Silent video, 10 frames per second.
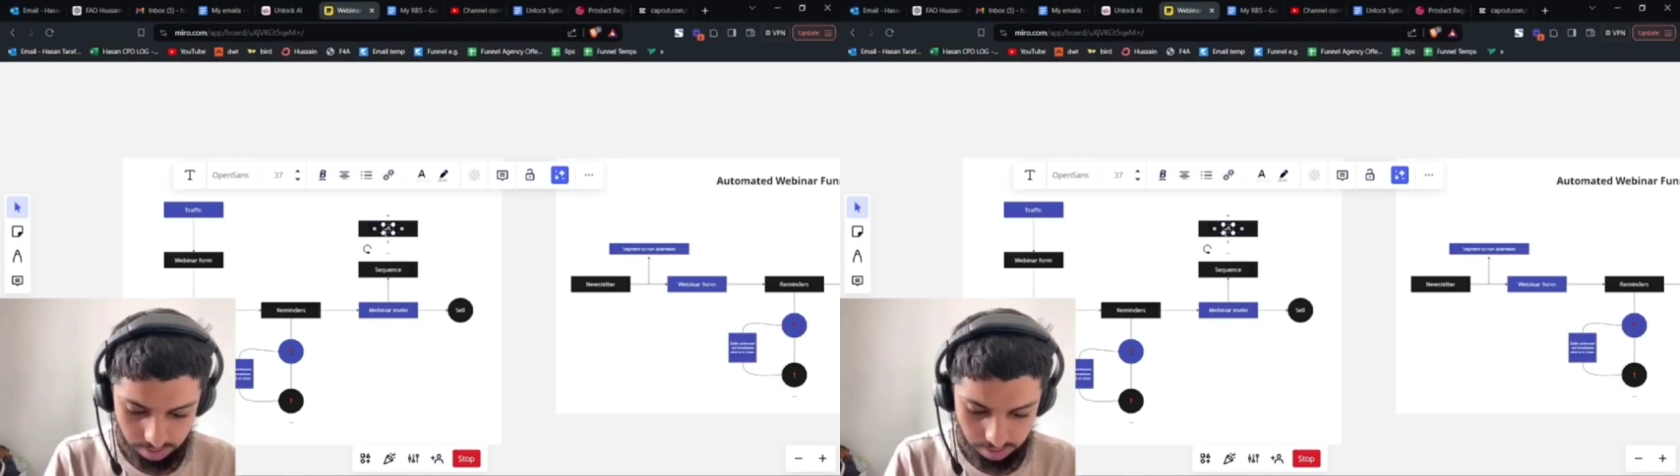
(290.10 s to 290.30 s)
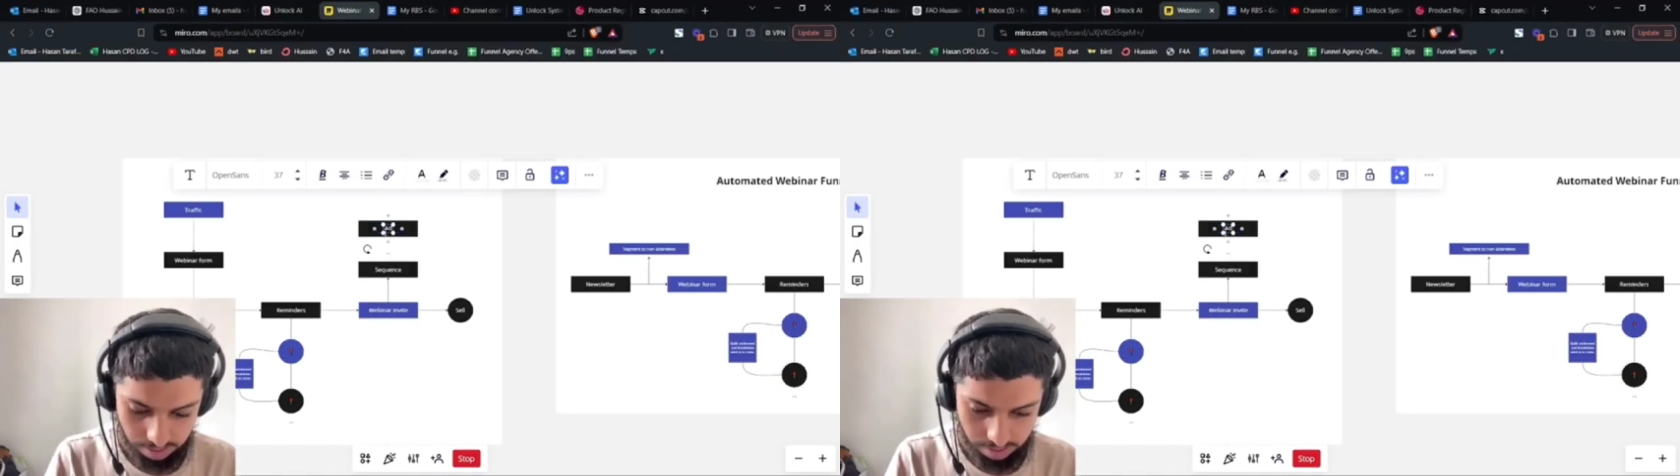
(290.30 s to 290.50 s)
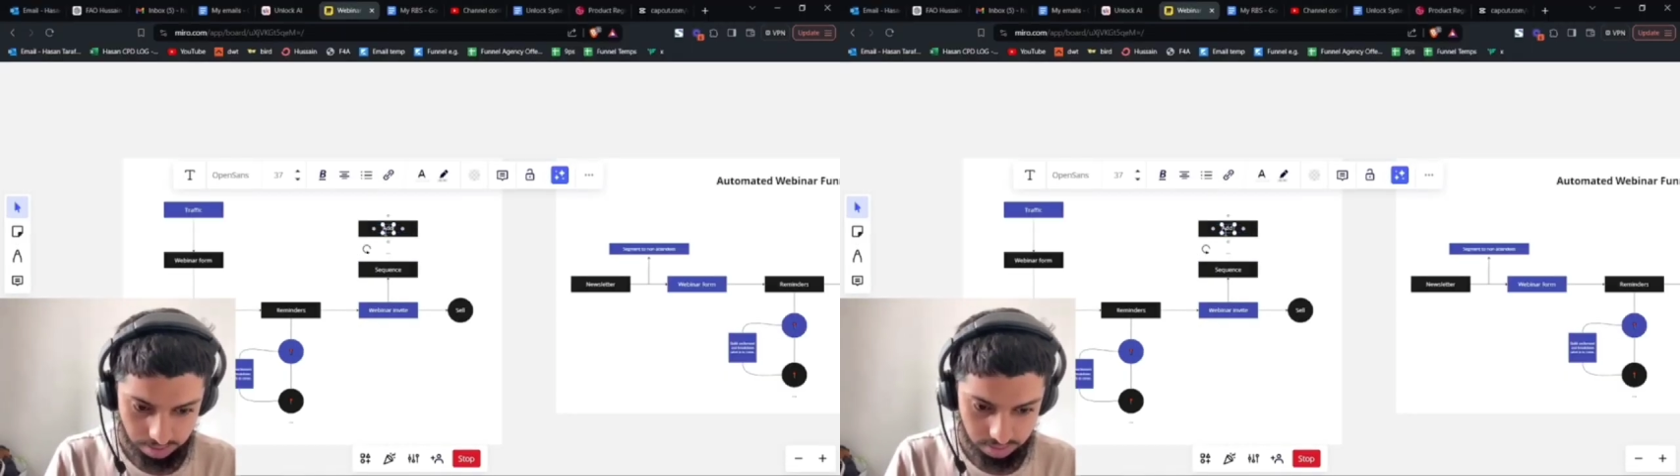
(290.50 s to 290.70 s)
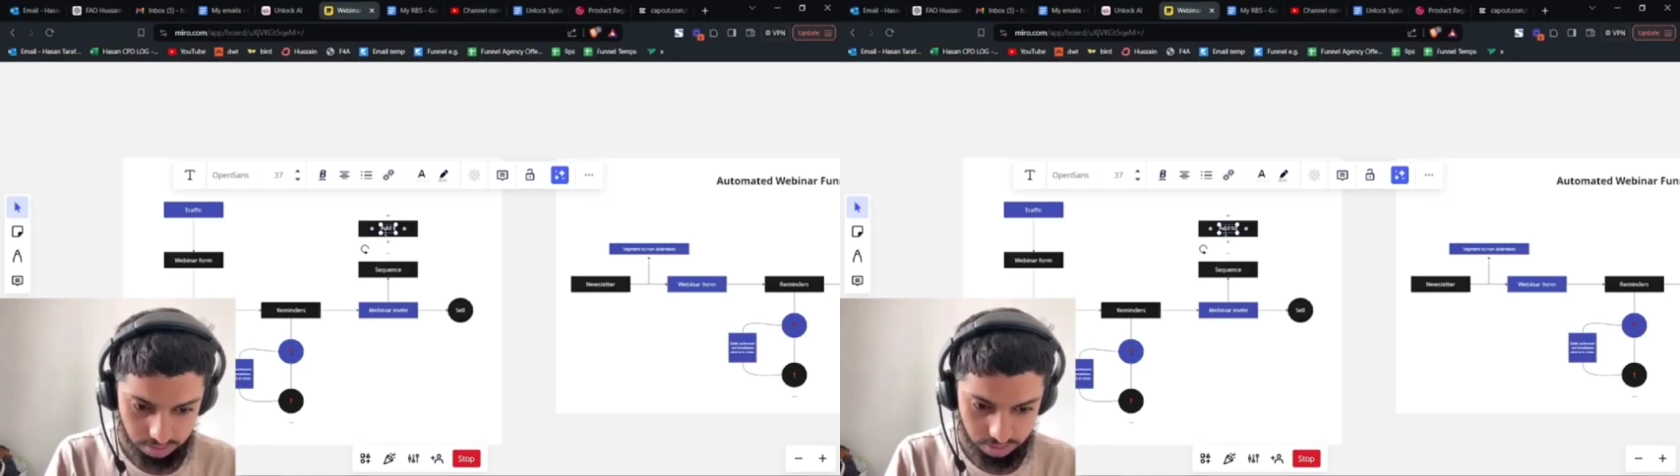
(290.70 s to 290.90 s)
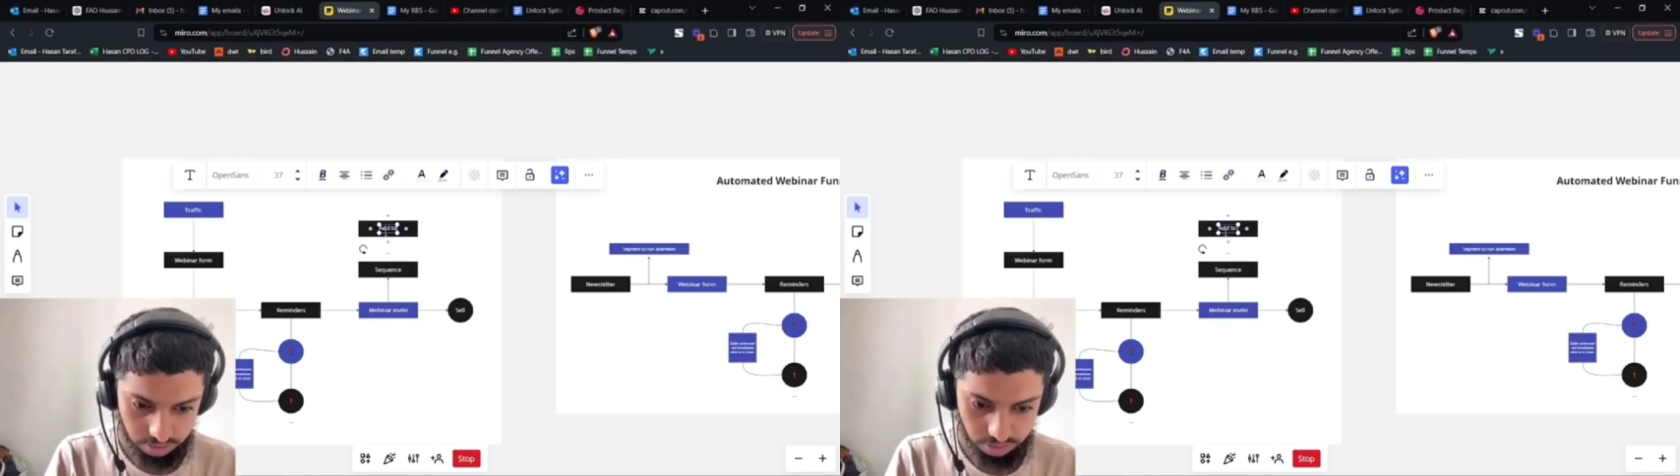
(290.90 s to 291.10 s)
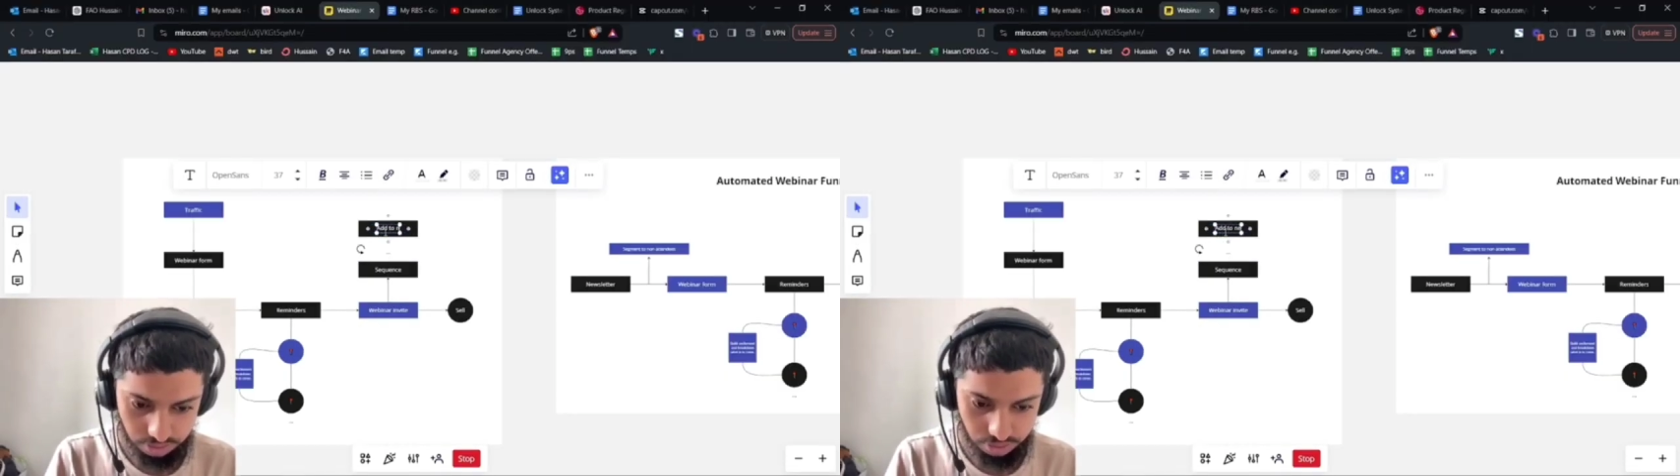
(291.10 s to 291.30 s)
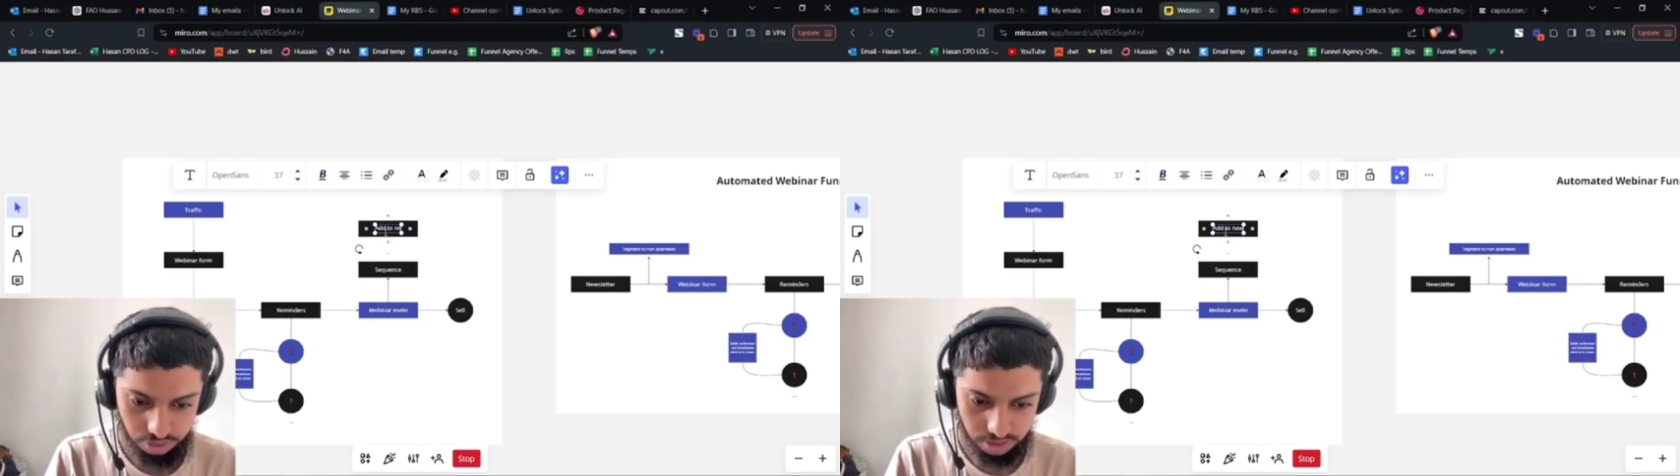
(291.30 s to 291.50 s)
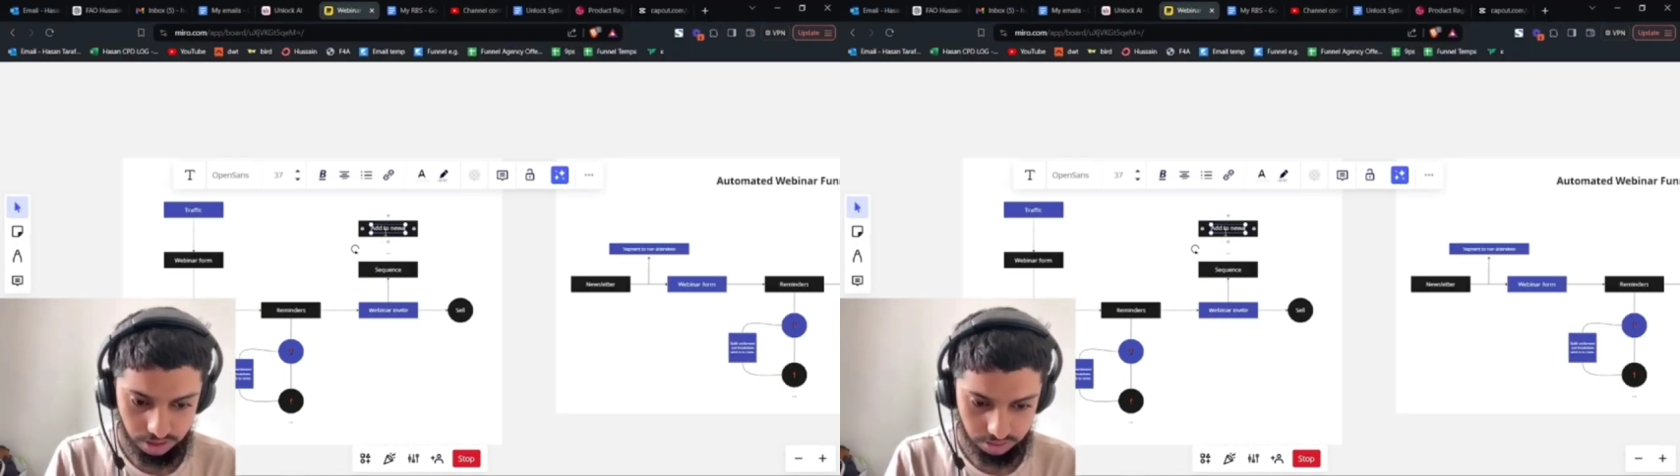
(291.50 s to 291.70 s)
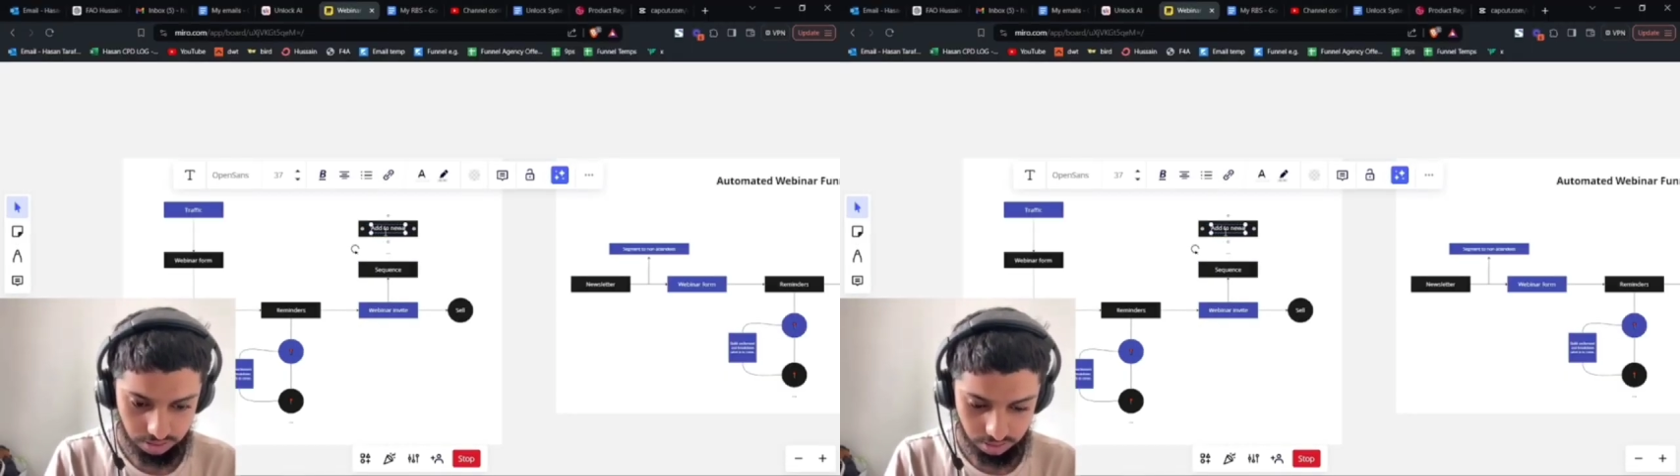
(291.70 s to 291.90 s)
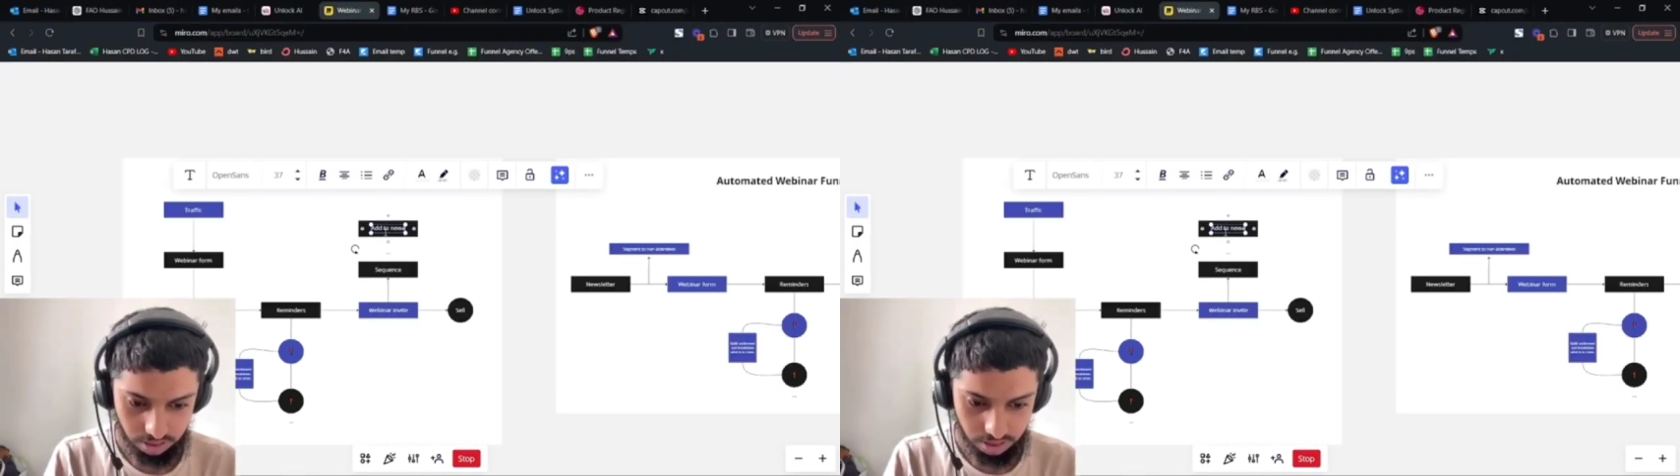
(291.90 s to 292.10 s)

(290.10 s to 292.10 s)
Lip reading: Add to newsletter.